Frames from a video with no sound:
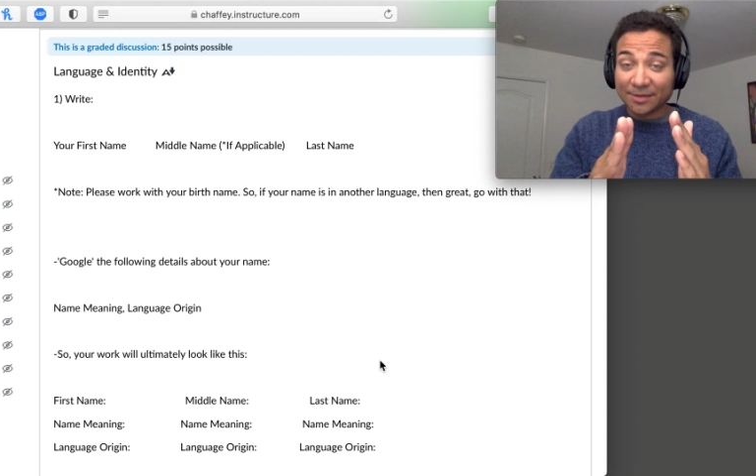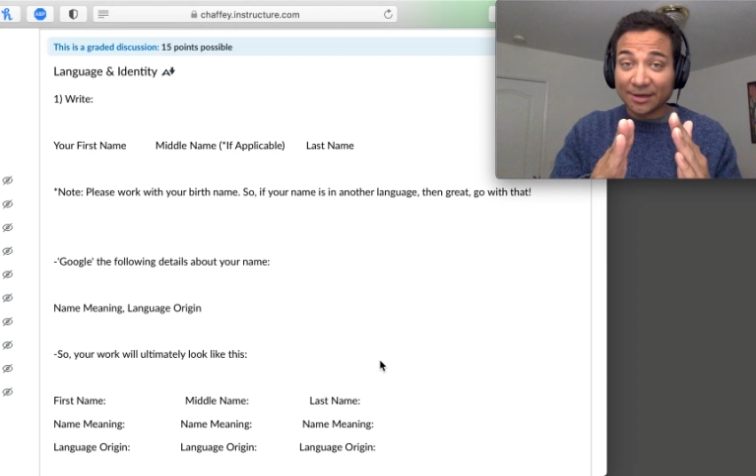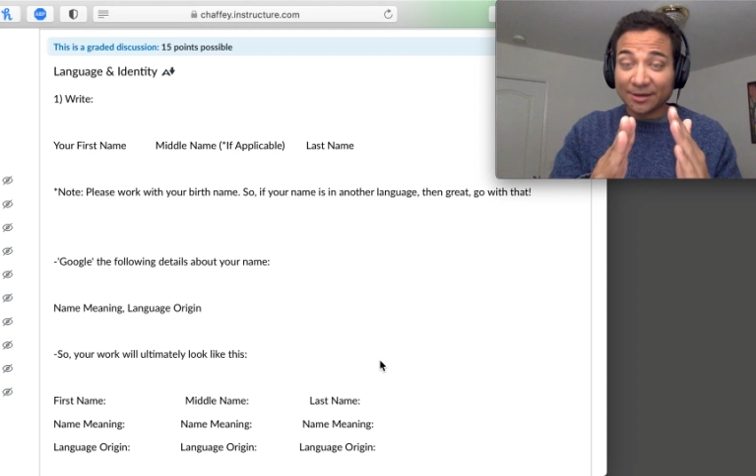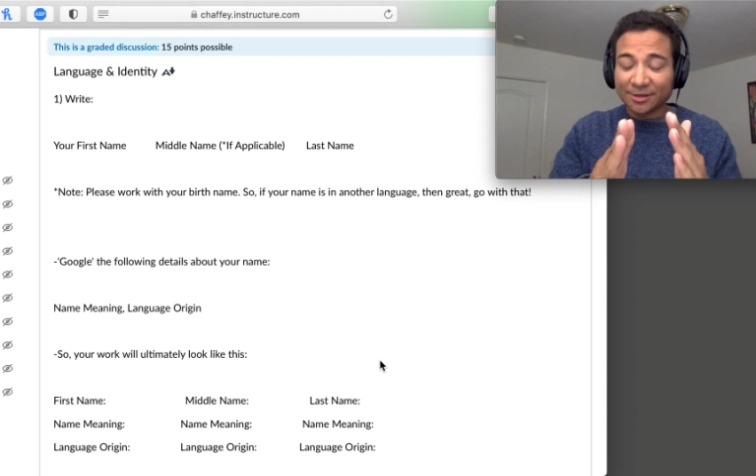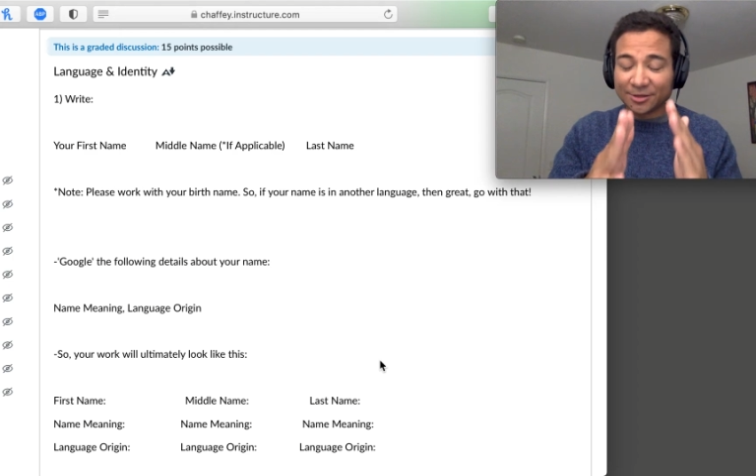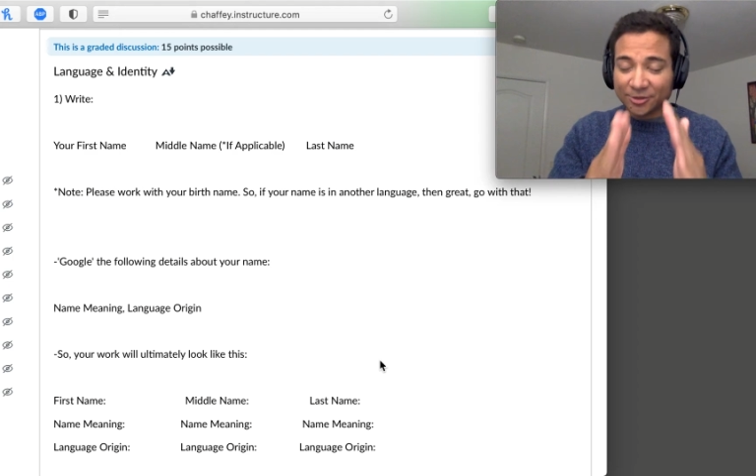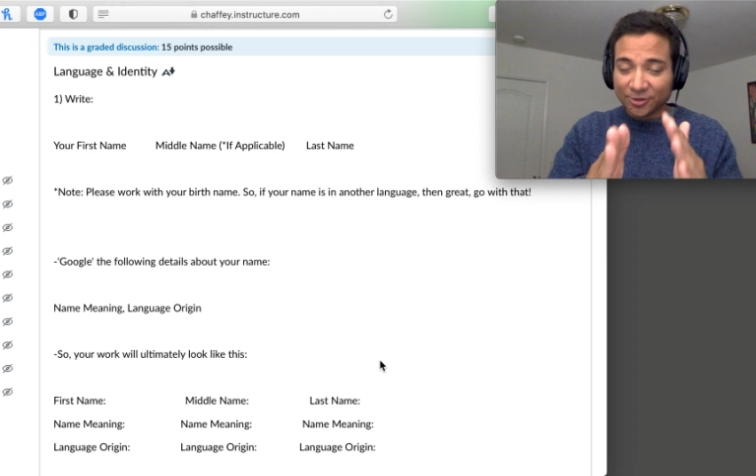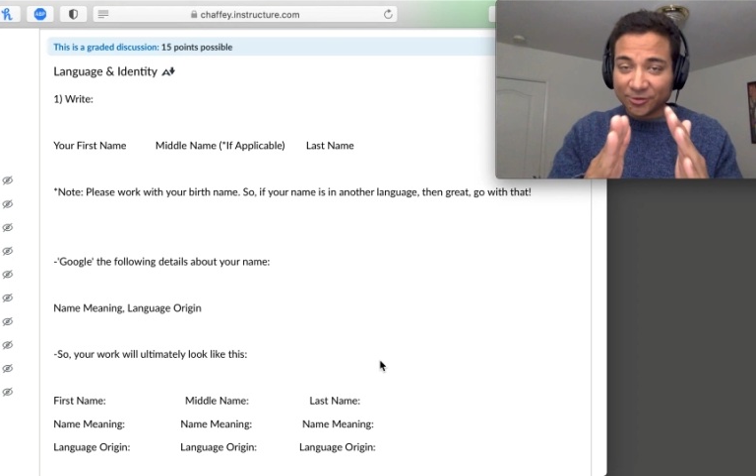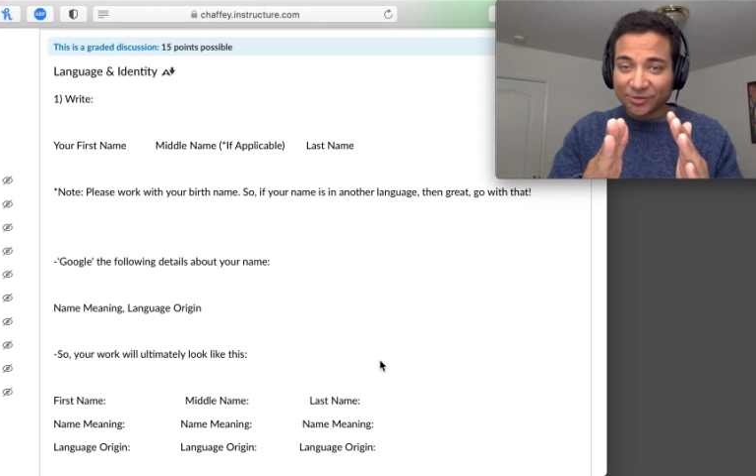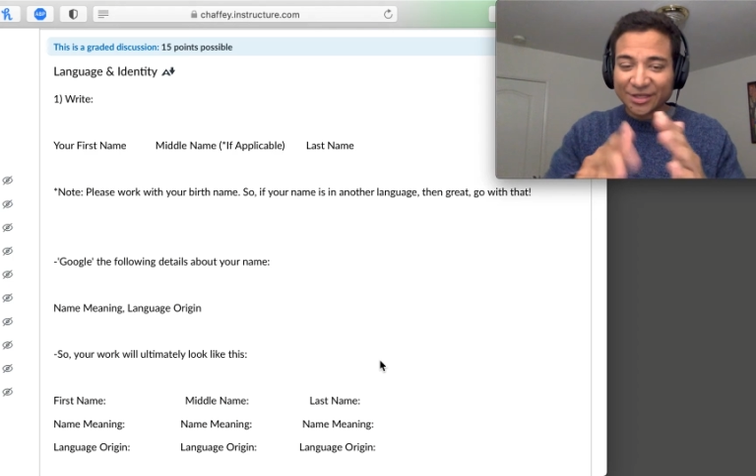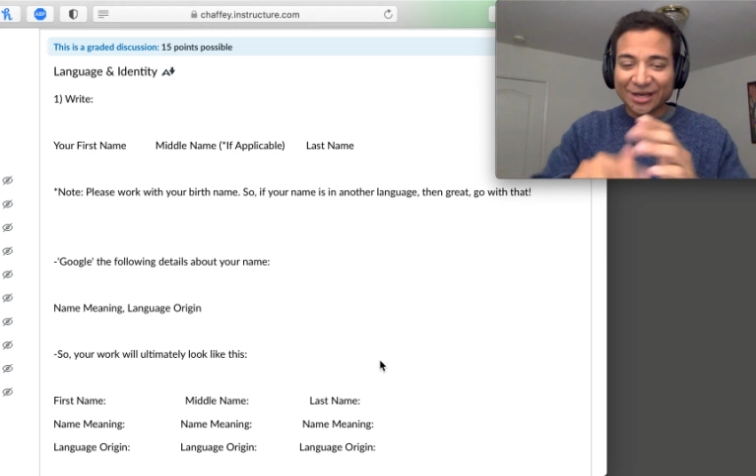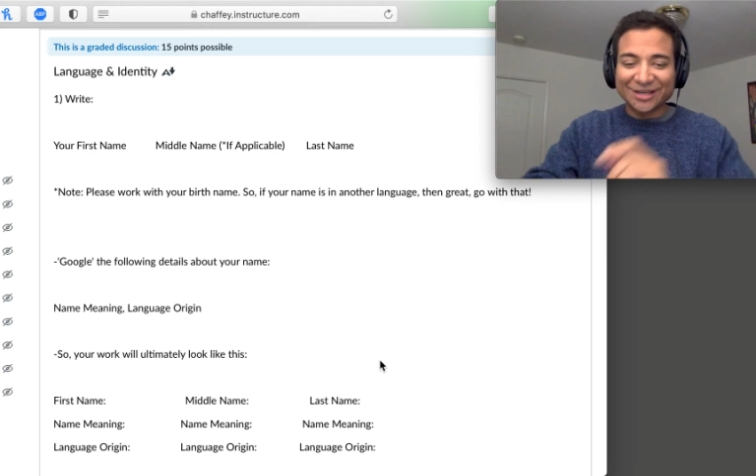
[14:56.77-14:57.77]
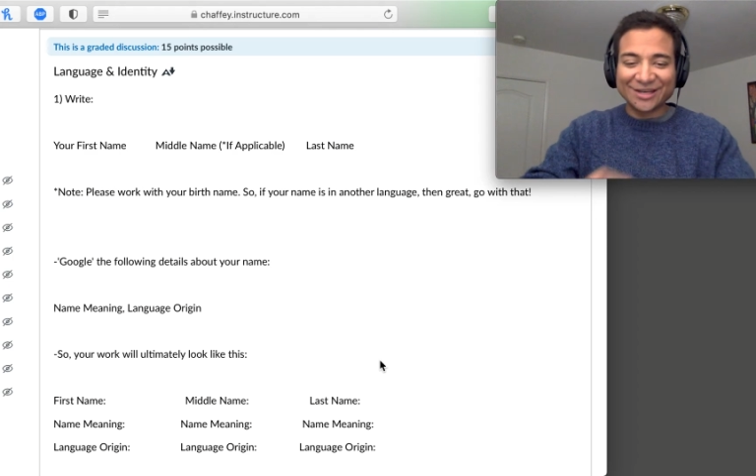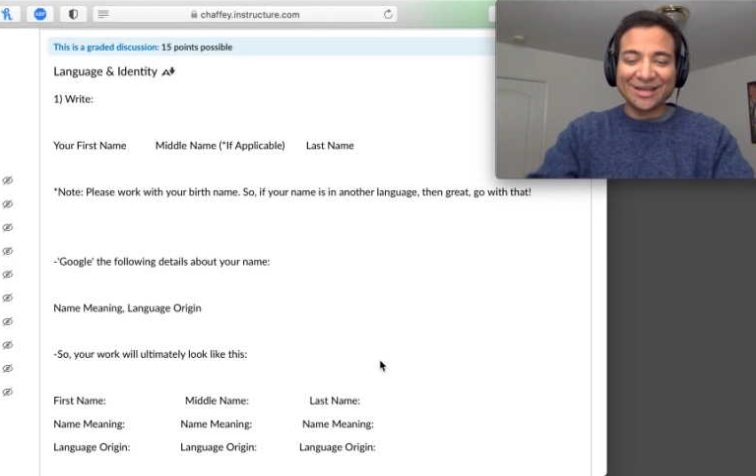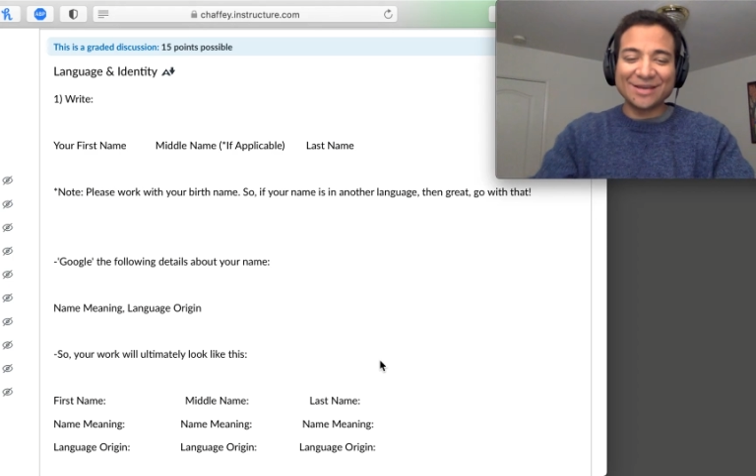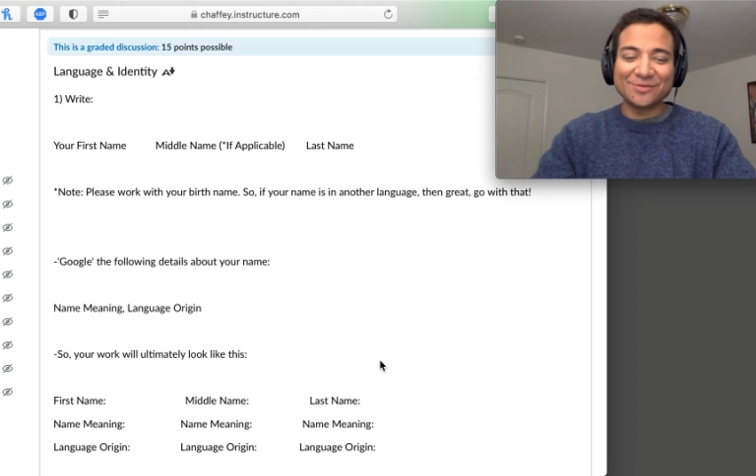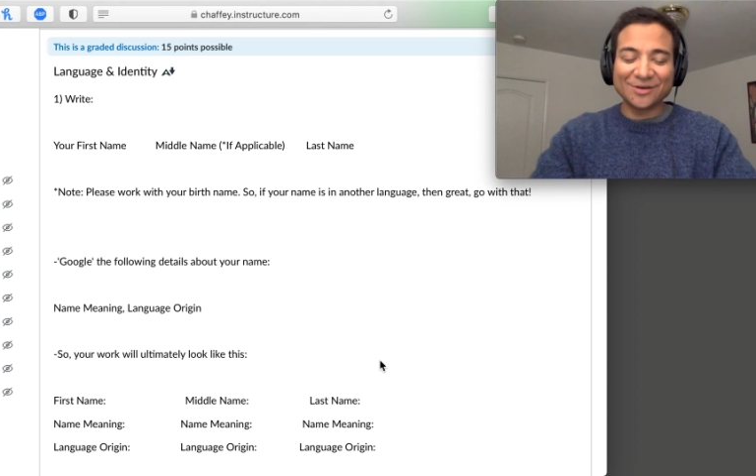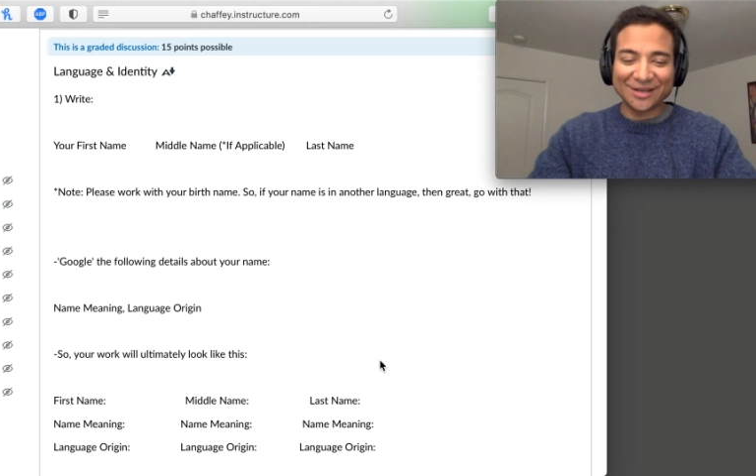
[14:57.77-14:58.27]
Like, use that
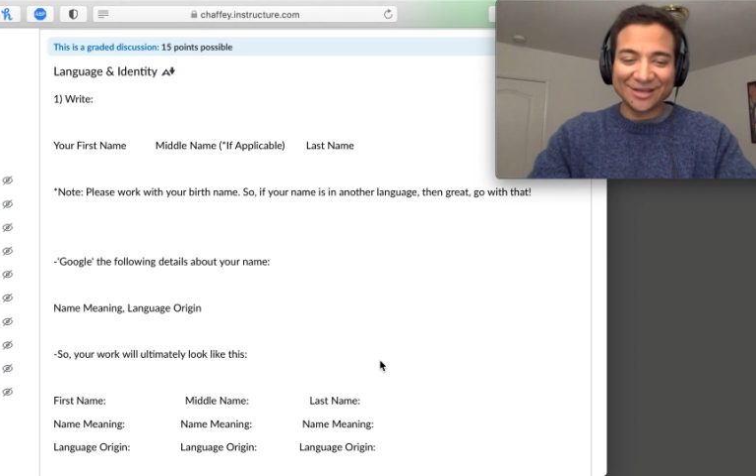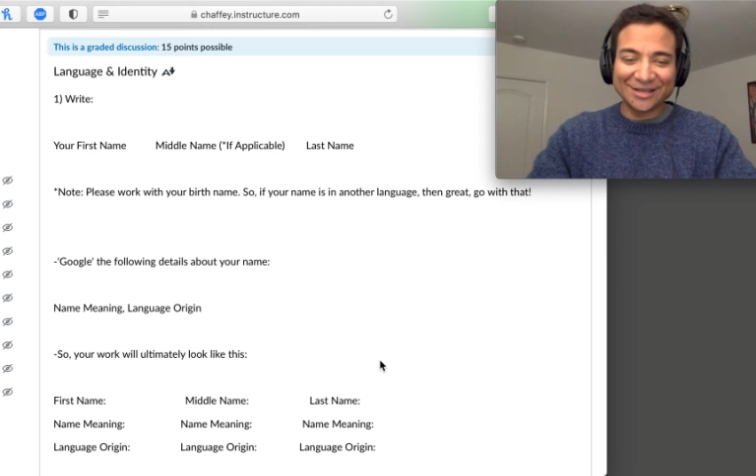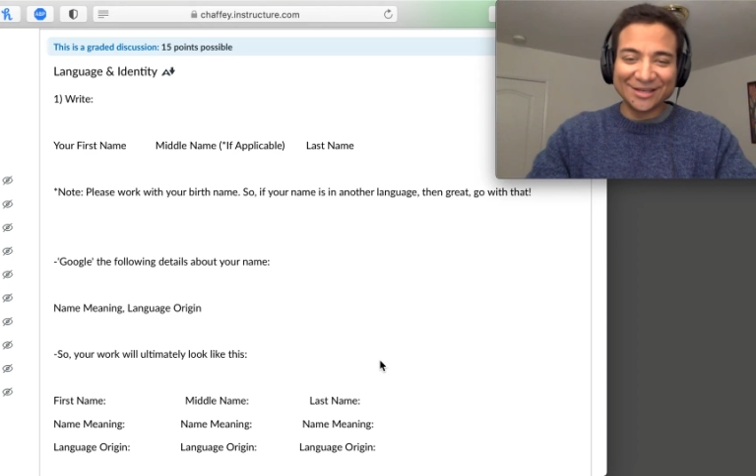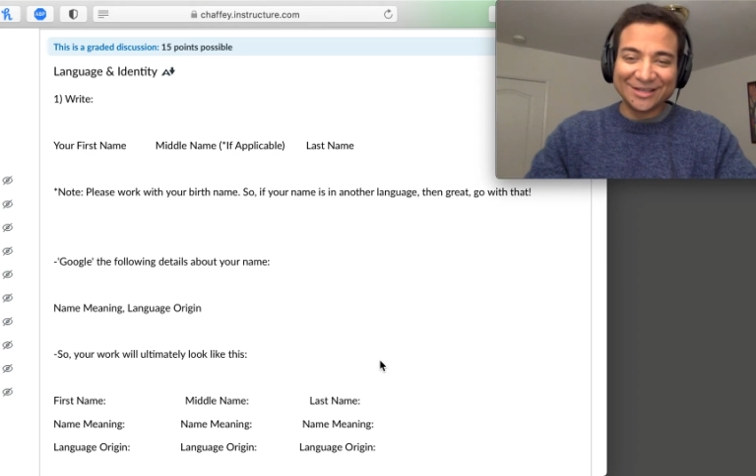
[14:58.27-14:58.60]
name, okay?